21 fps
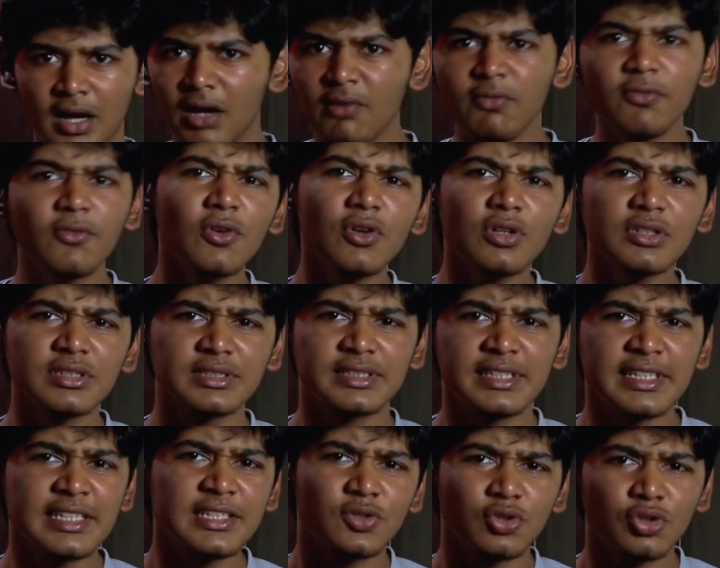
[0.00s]
Of course,
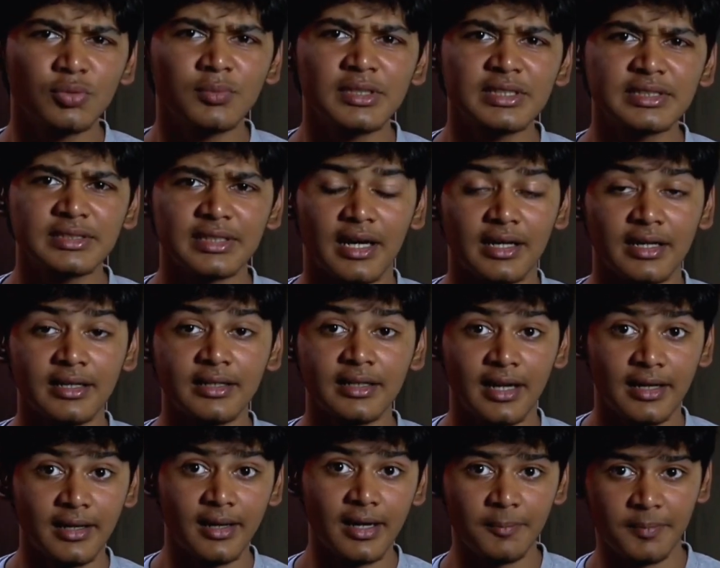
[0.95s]
these rumors
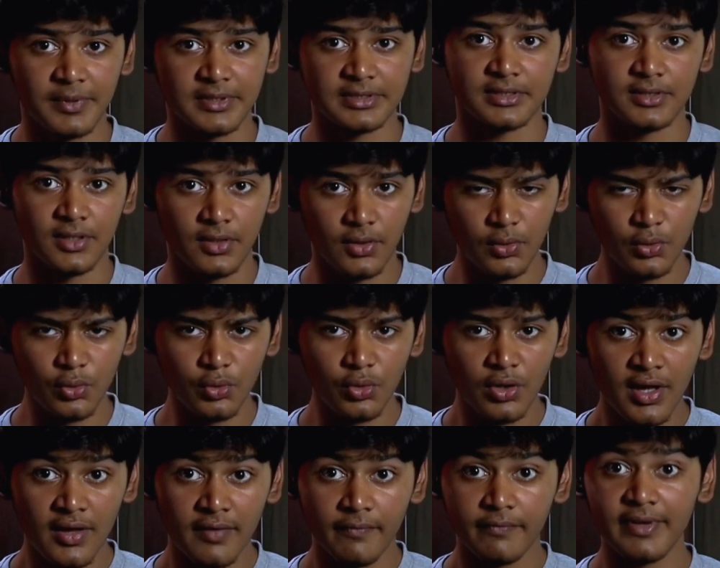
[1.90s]
aren't 100%
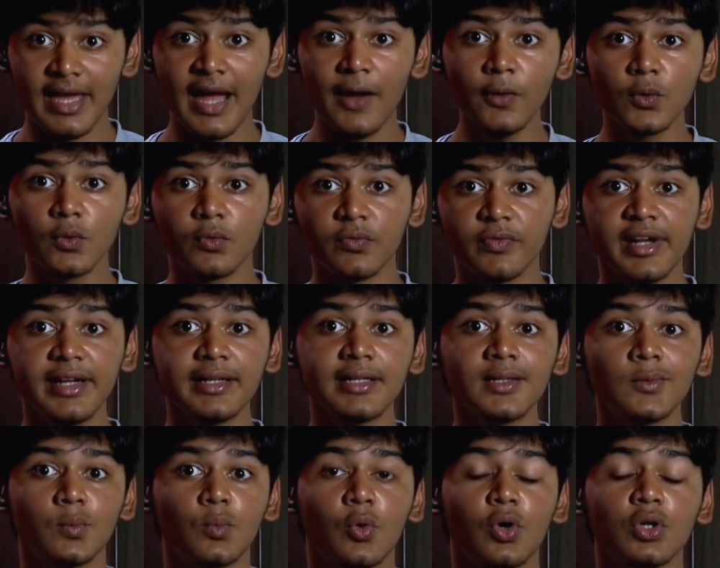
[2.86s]
true. We have to
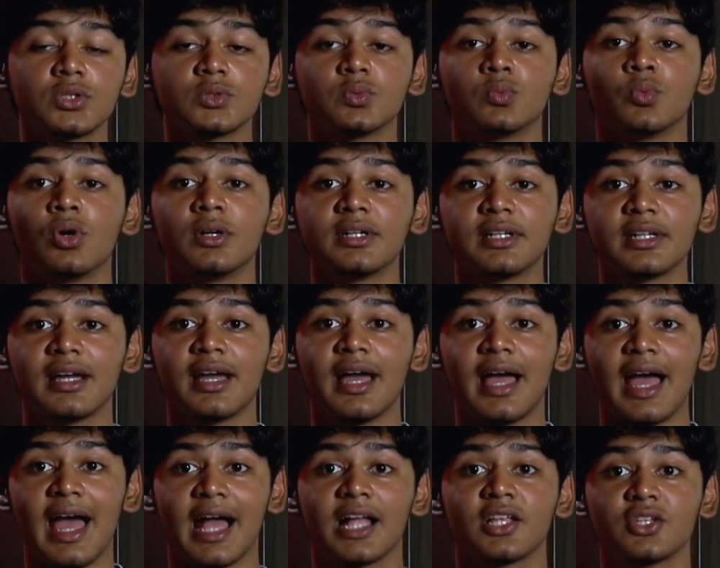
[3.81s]
wait and watch what
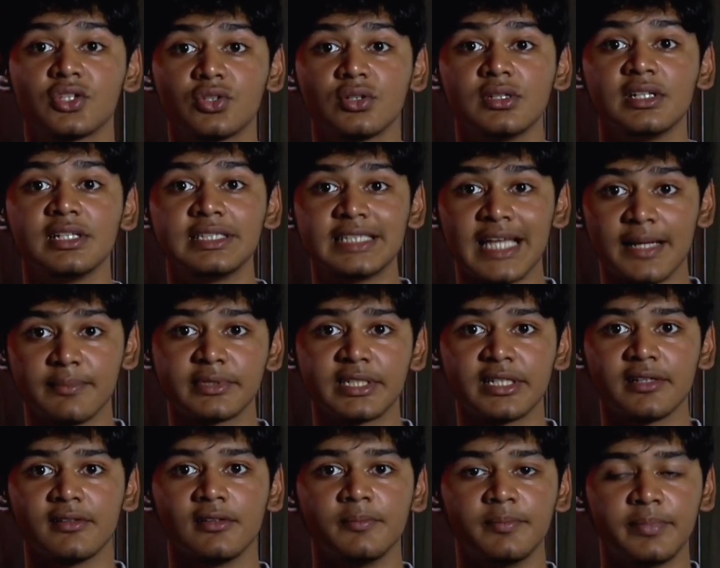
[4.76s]
actually
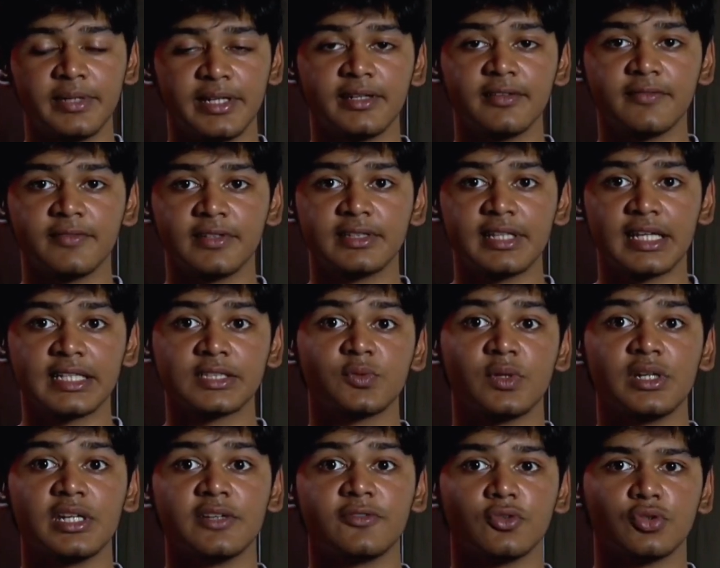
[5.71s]
Samsung will bring with
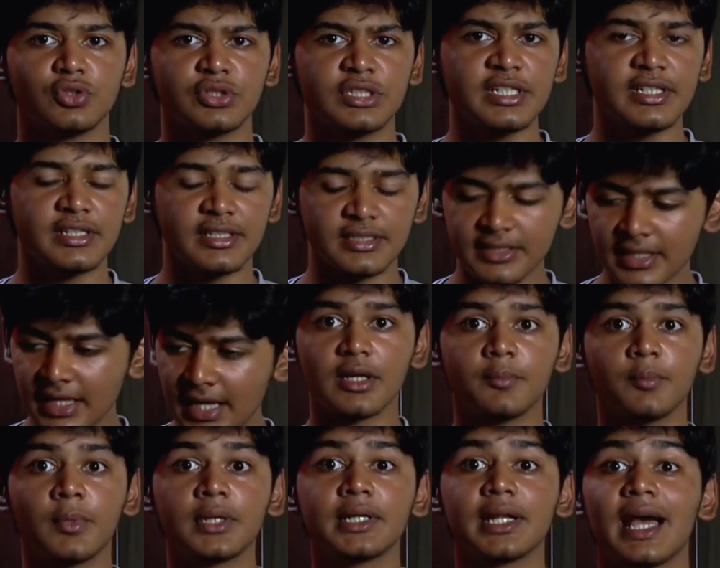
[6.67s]
S24 series.
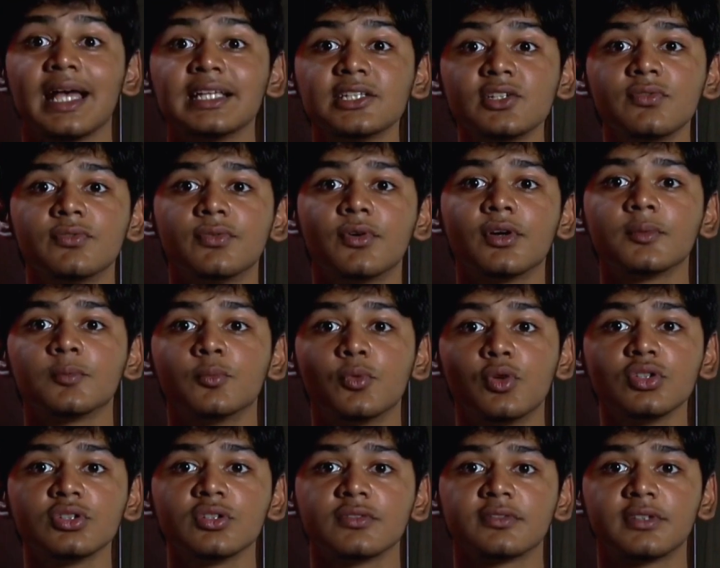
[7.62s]
But as of what
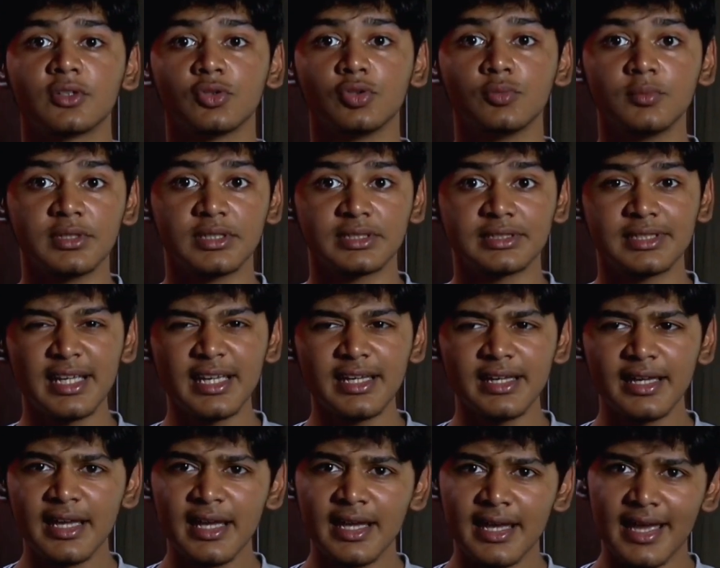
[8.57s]
most of the rumors
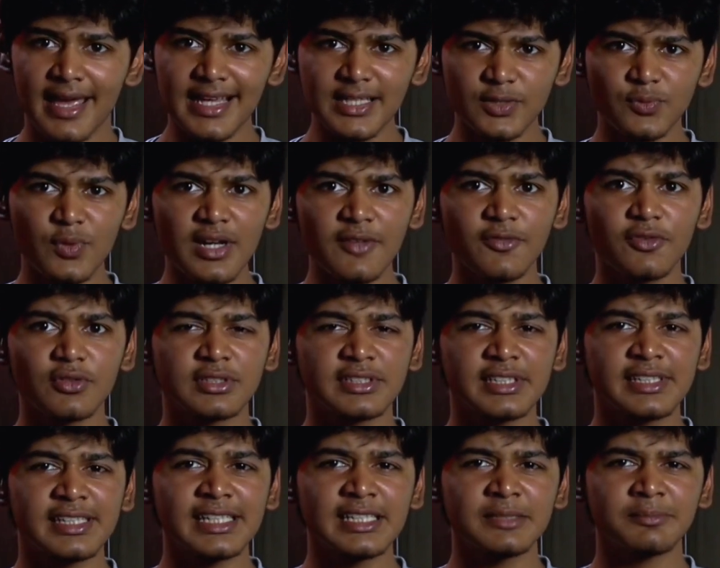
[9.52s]
say, S24
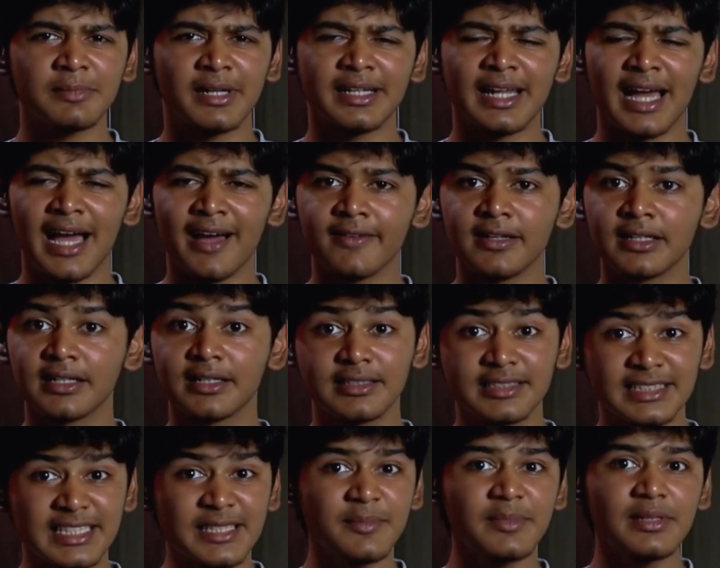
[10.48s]
series might have a
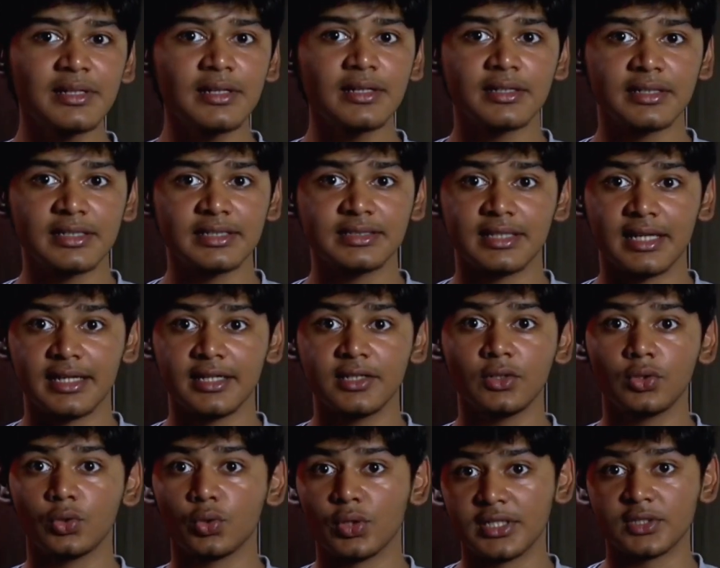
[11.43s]
similar
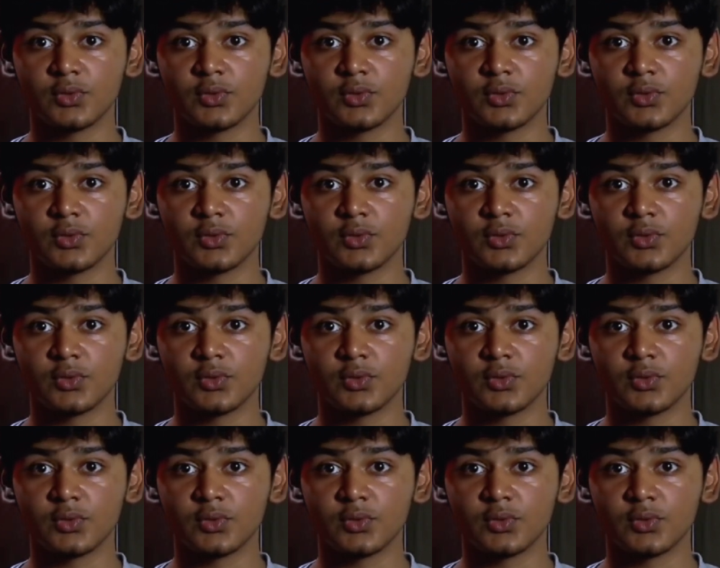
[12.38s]
design to